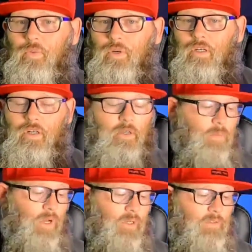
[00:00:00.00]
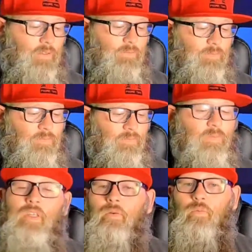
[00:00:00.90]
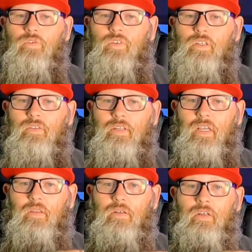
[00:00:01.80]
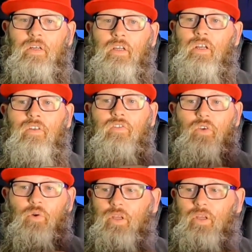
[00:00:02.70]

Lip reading: we're going to unbox it. We'll see it together. So